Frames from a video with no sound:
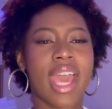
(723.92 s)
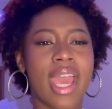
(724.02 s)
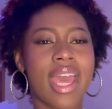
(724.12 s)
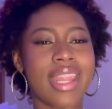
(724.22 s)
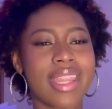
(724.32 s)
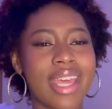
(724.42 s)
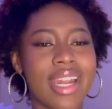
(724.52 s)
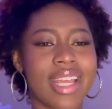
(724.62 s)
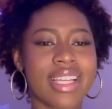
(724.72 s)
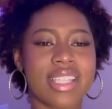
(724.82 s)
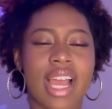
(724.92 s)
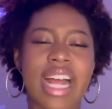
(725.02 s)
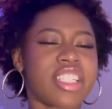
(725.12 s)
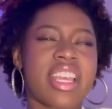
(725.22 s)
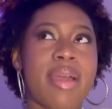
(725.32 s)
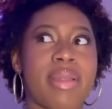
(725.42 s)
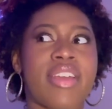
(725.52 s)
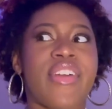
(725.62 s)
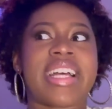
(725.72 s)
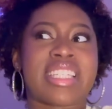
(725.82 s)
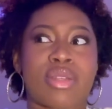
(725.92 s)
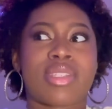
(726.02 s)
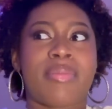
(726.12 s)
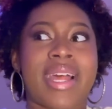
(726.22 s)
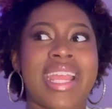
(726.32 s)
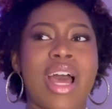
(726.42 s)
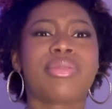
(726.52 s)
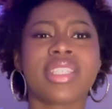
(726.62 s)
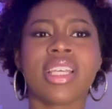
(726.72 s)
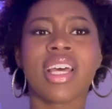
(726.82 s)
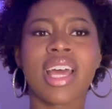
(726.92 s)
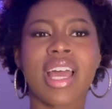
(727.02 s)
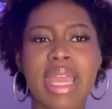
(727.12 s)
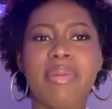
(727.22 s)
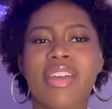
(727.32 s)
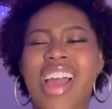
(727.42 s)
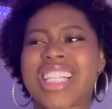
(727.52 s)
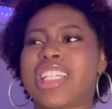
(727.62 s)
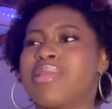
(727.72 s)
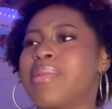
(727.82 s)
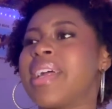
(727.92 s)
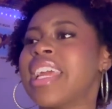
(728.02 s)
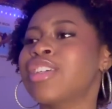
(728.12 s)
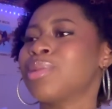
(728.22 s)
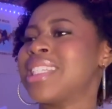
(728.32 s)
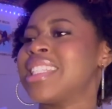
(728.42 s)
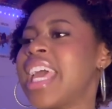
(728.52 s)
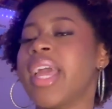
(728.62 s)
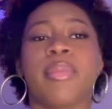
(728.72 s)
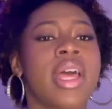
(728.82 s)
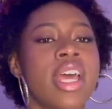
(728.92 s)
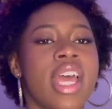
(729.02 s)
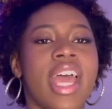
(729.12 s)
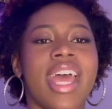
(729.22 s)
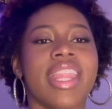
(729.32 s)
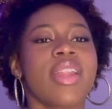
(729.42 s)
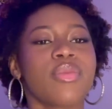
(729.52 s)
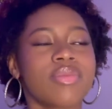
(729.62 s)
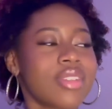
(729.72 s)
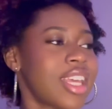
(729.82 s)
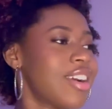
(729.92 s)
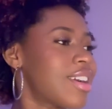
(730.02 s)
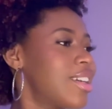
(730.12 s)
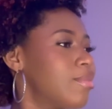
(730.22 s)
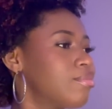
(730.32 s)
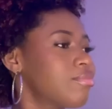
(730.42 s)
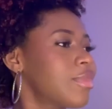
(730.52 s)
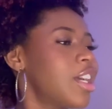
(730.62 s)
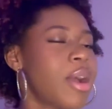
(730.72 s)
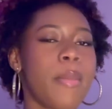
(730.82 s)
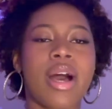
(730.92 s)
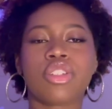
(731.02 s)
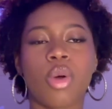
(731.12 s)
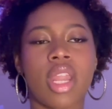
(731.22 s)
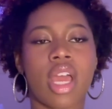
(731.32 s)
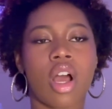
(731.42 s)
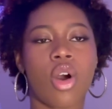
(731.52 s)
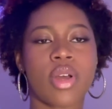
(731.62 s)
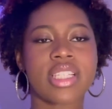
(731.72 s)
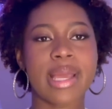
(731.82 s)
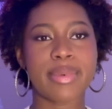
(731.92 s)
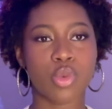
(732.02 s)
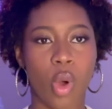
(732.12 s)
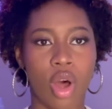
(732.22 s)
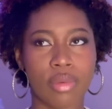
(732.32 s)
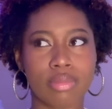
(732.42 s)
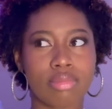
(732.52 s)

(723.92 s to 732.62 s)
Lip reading: And then he's like, I just can't believe you had sex with somebody else. I can't believe you had sex with somebody else. What's his name? And then here come Mouse going like, oh, his name is Walt.